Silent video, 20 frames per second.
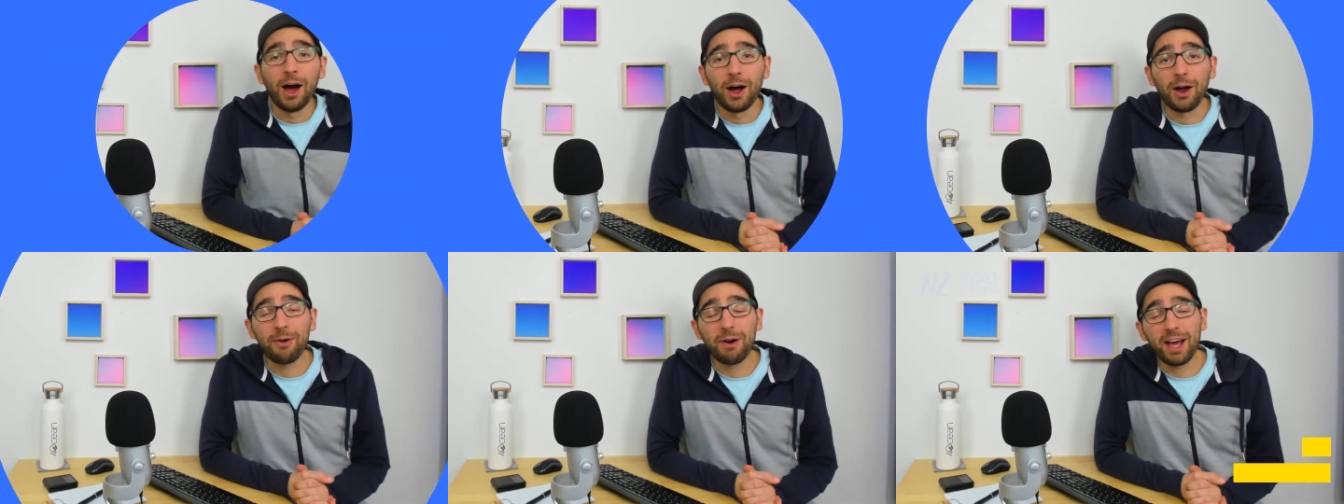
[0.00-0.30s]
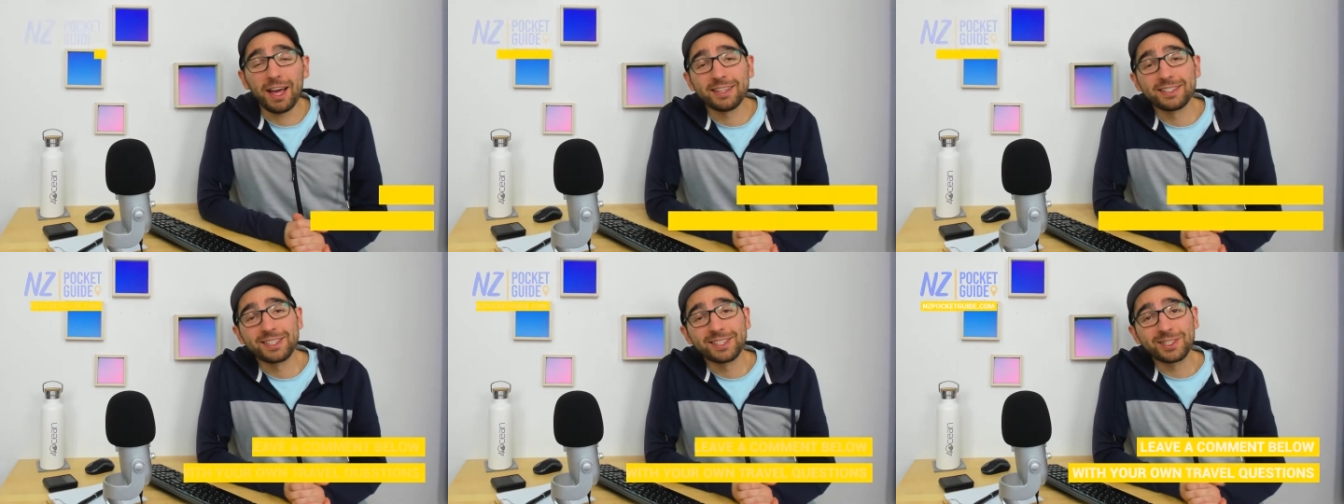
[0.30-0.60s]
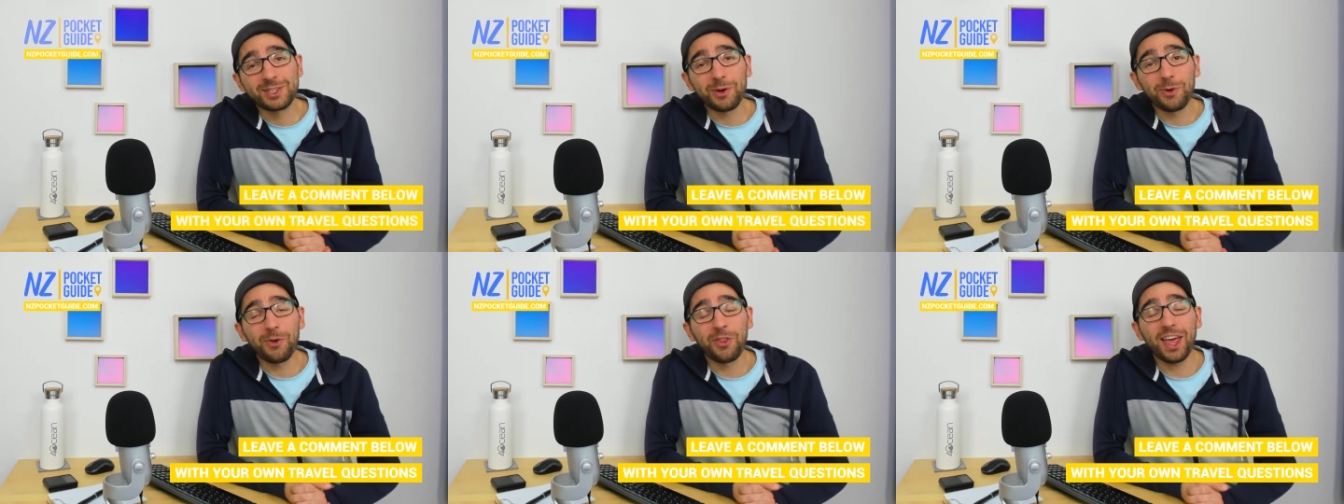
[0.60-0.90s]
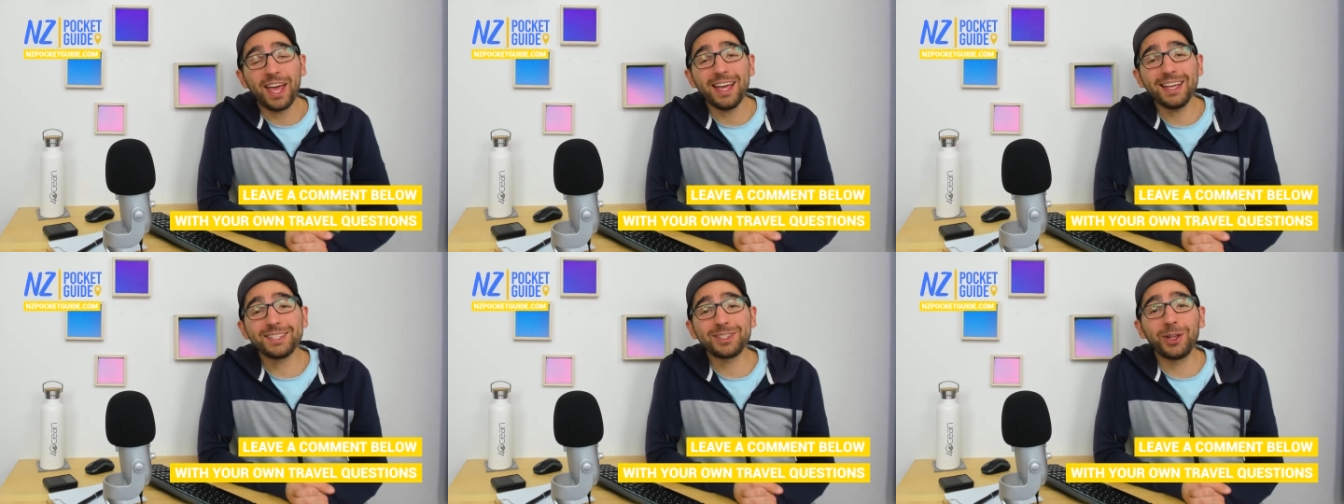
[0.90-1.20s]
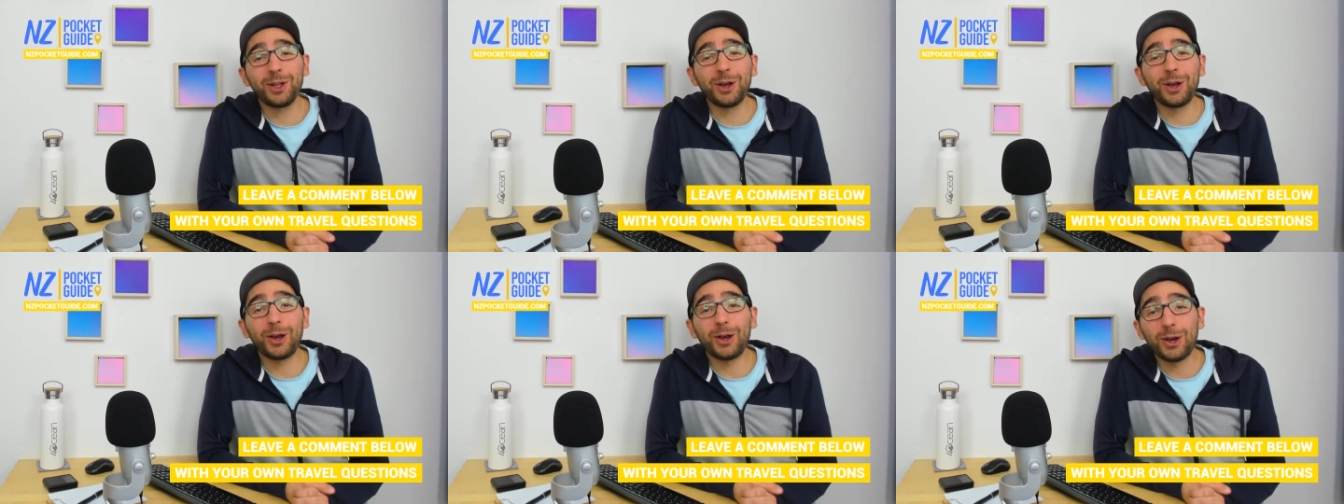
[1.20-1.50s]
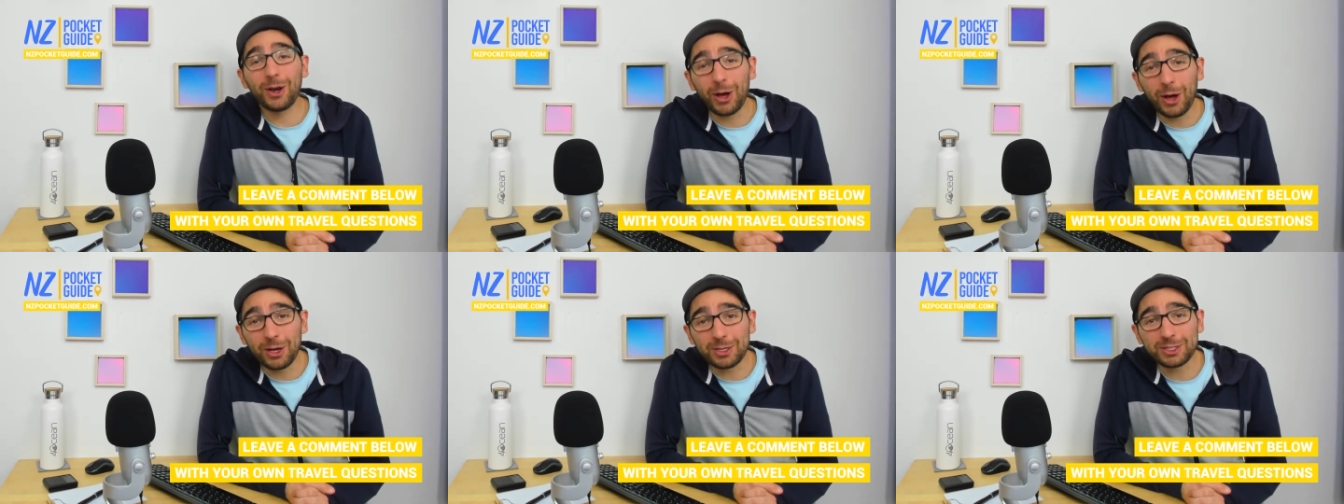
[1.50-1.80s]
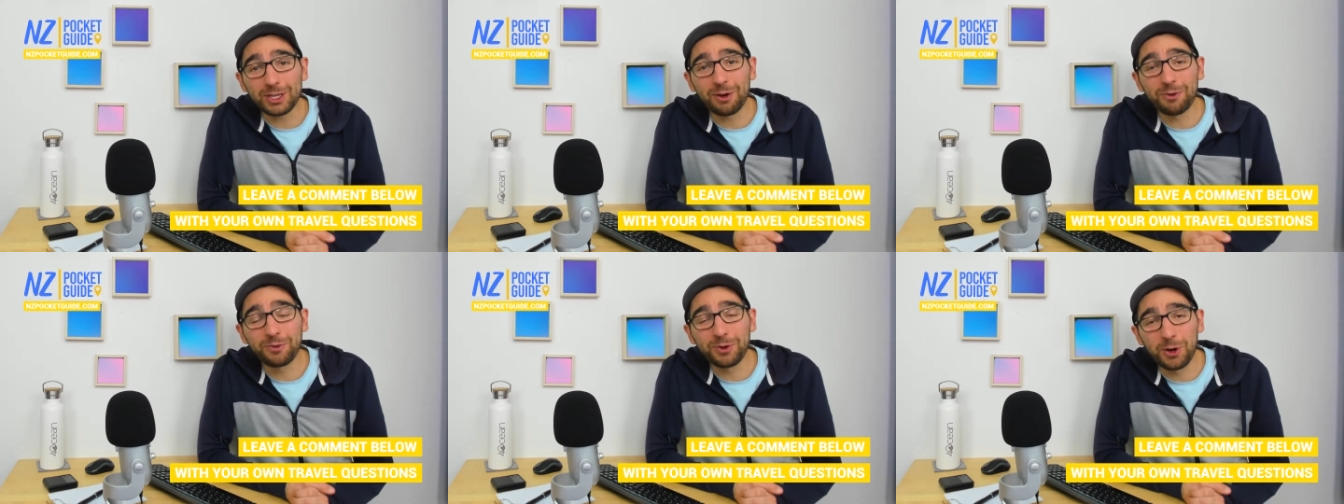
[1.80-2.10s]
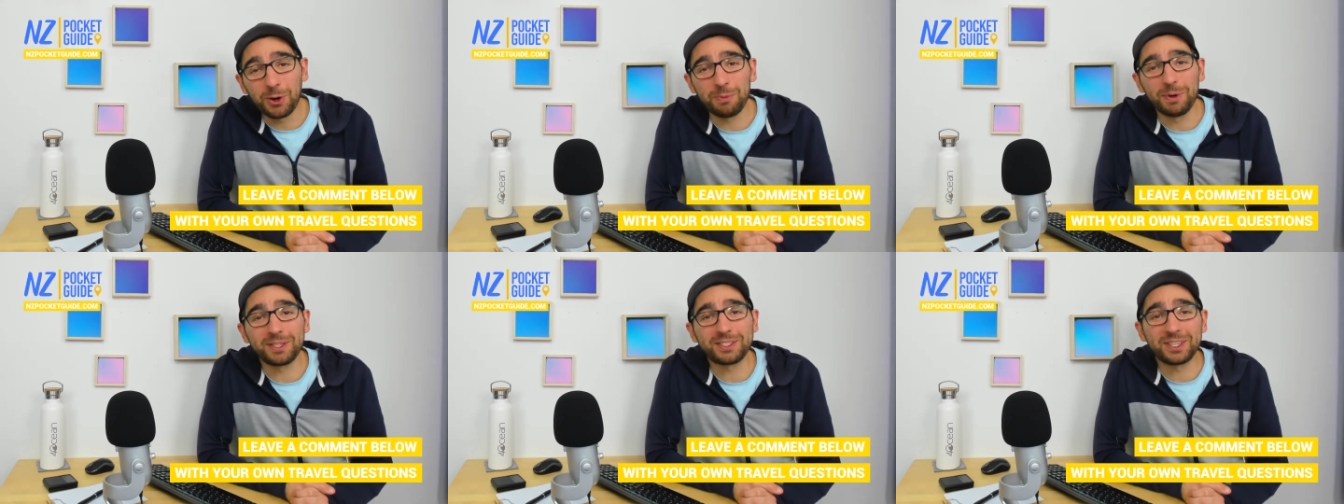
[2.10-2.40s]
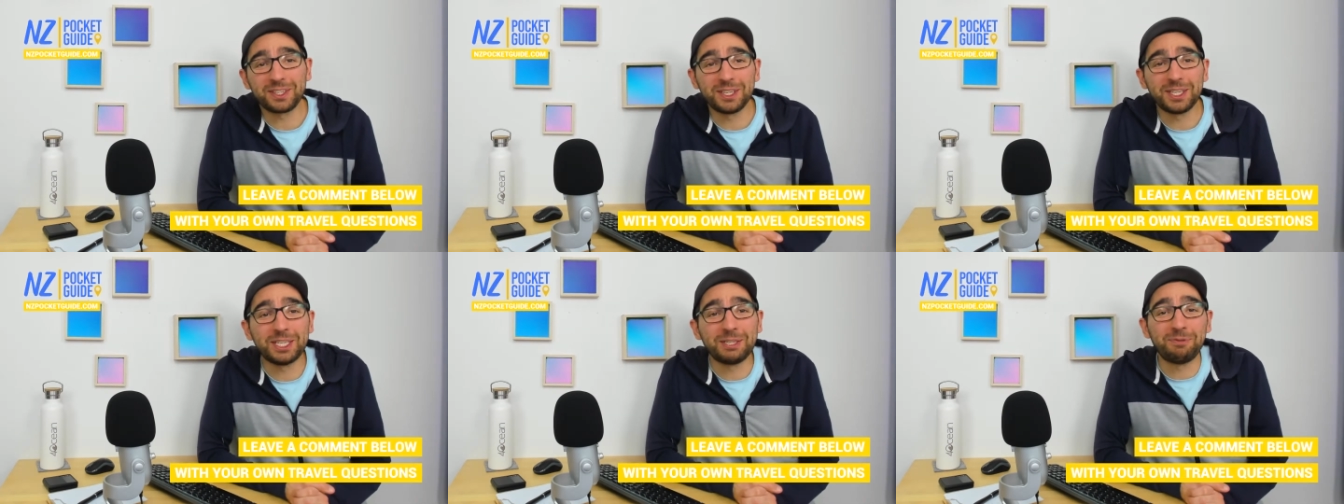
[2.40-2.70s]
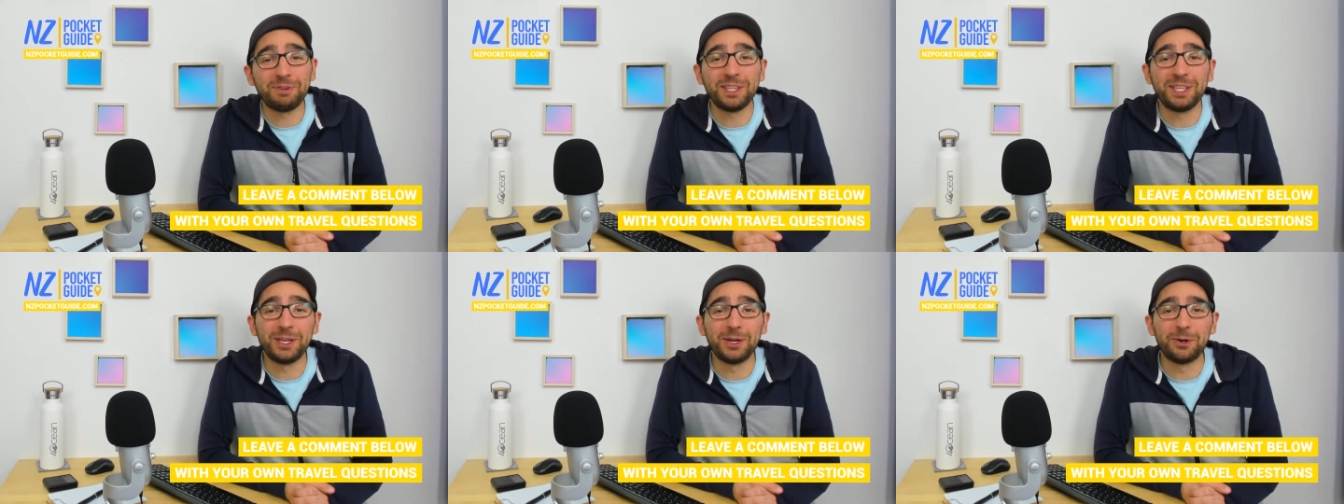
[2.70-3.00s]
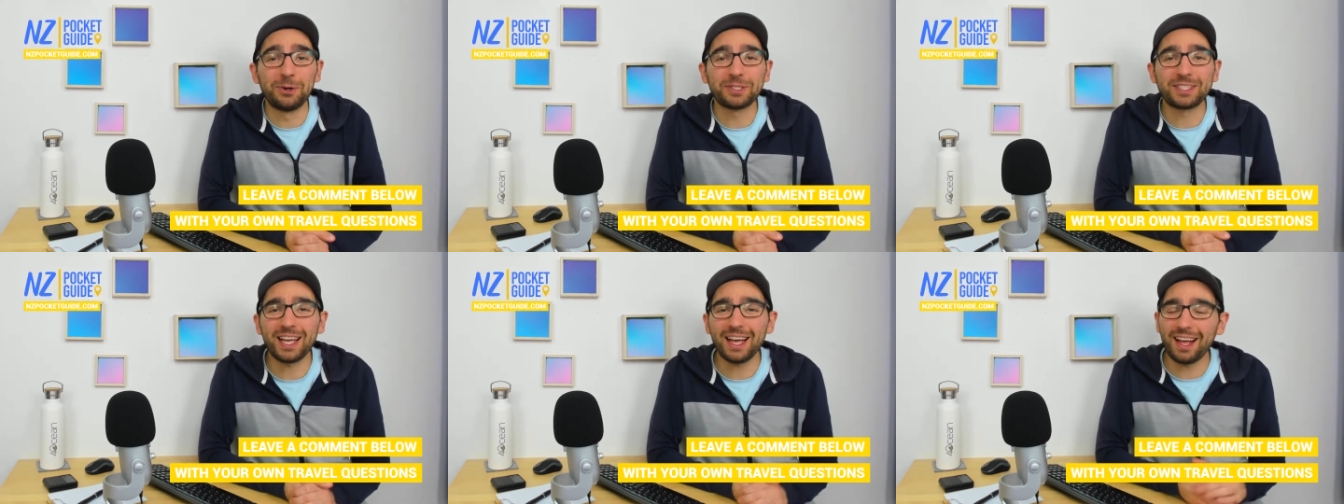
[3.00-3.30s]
Alright, so there is a lot of comments on these videos,